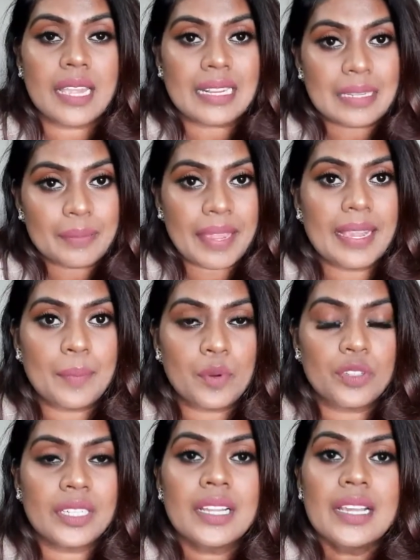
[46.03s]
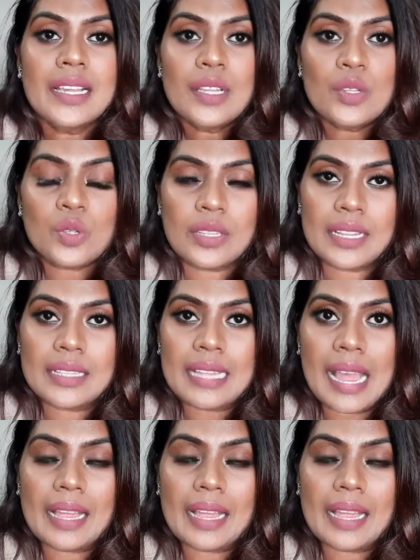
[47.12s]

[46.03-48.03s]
in the makeup routine, so then